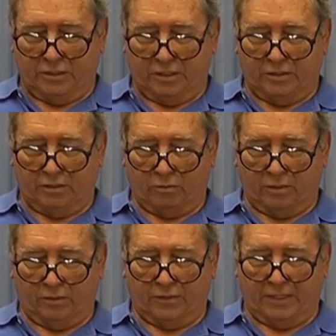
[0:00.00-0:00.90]
just the
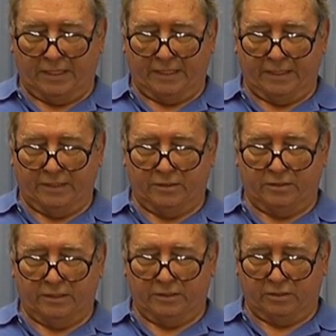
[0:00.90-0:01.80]
real thing, and
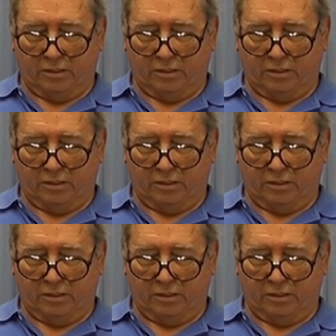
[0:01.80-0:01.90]
it's